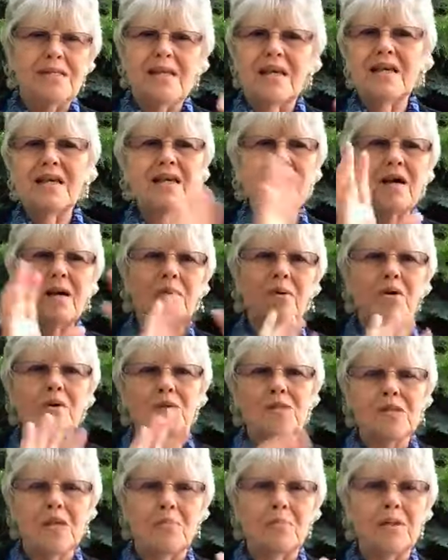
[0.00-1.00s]
They can come and go
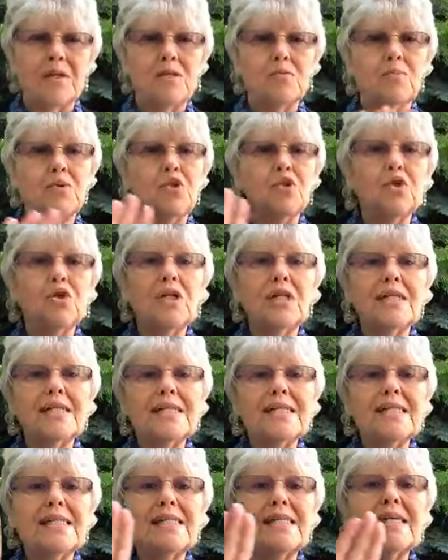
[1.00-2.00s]
as they please, but you're going to
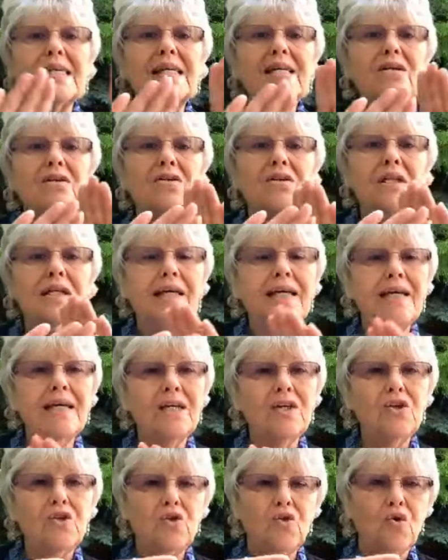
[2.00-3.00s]
seal
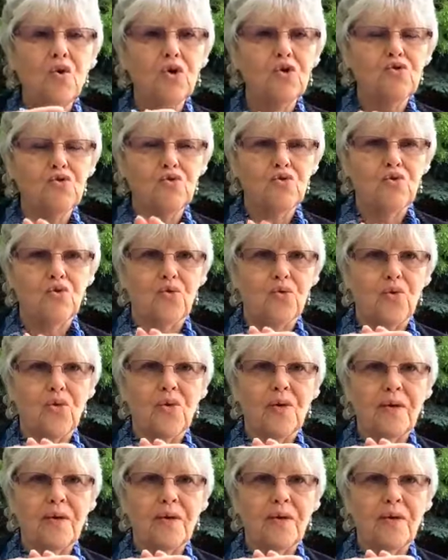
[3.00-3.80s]
in your truth.